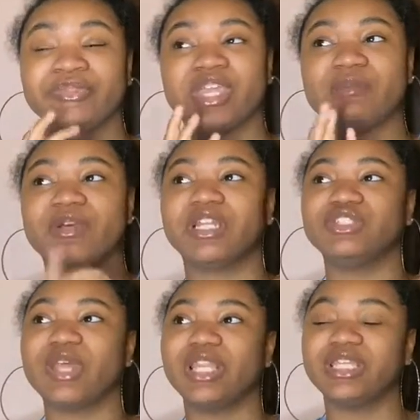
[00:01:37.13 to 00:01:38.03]
I'm gonna
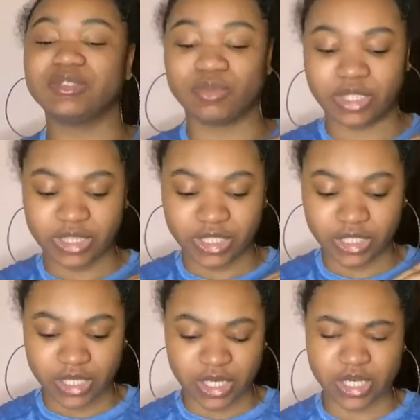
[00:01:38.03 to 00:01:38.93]
try this with
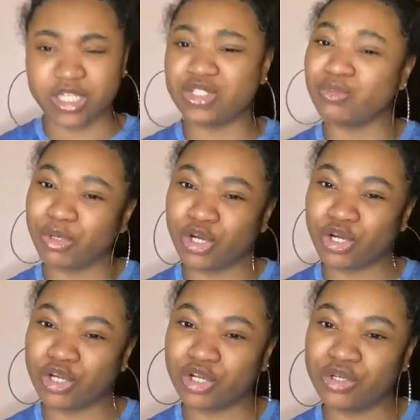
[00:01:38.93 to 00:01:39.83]
the uh, Super
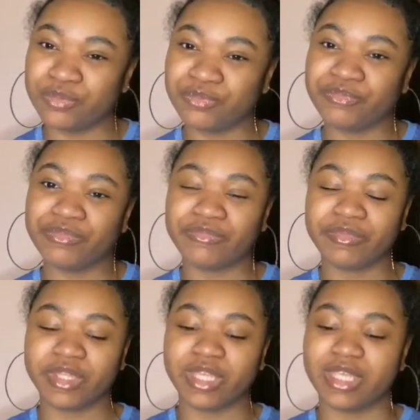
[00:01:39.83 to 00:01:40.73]
Curl.
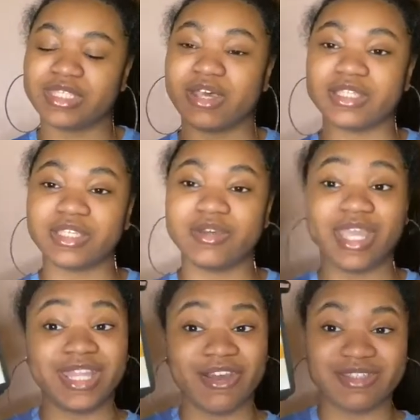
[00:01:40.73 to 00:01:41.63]
It's also,
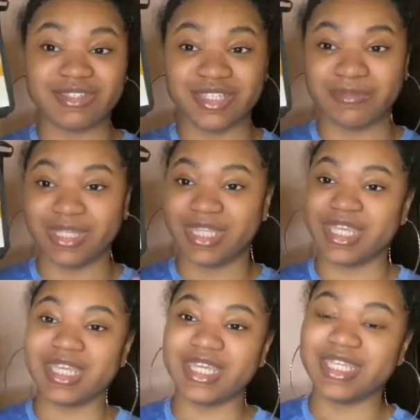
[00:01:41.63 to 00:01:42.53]
and they also sent me
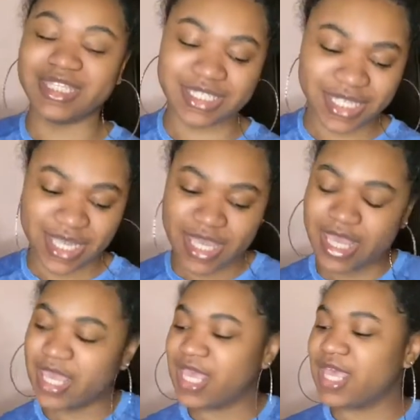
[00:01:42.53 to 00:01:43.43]
this.
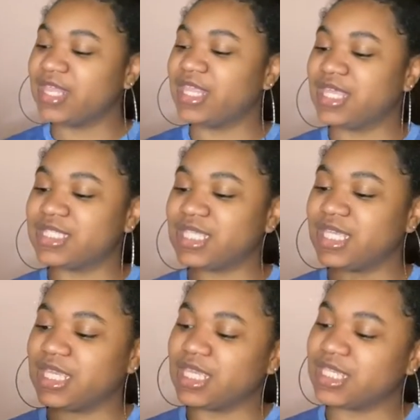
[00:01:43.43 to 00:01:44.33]
This
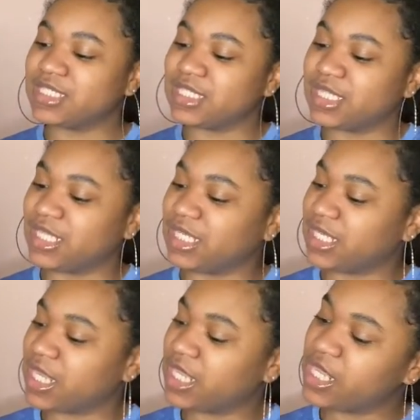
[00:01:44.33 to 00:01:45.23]
is
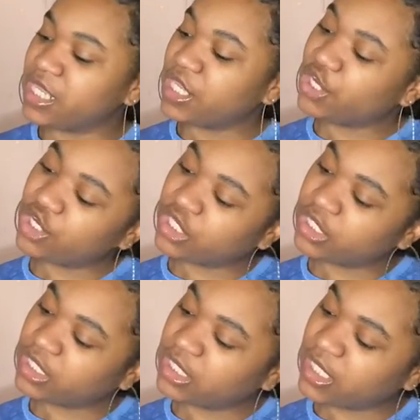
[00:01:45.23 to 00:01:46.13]
the Kinky
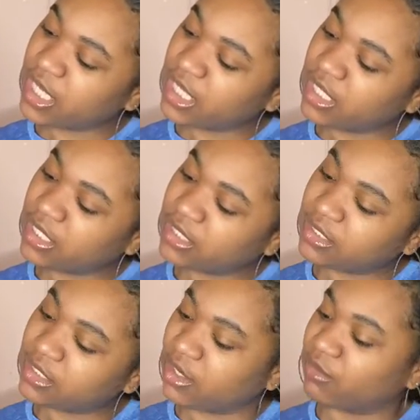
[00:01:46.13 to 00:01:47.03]
Curly,
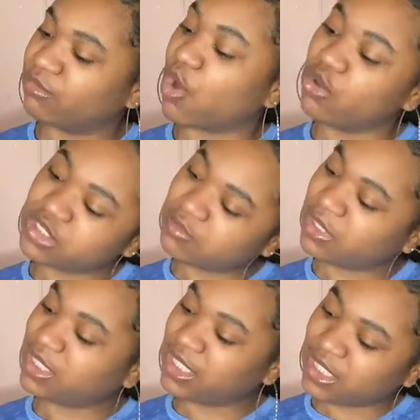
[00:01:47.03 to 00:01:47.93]
no,
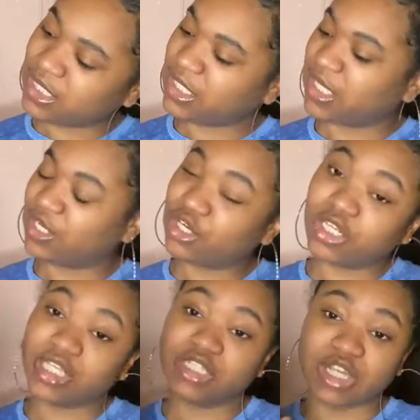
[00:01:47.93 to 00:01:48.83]
Ultimate Kinky and
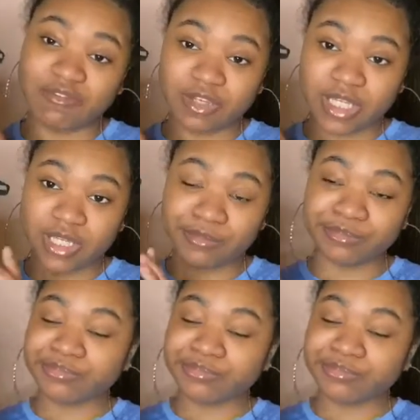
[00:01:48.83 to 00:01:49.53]
Curly Travel Kit.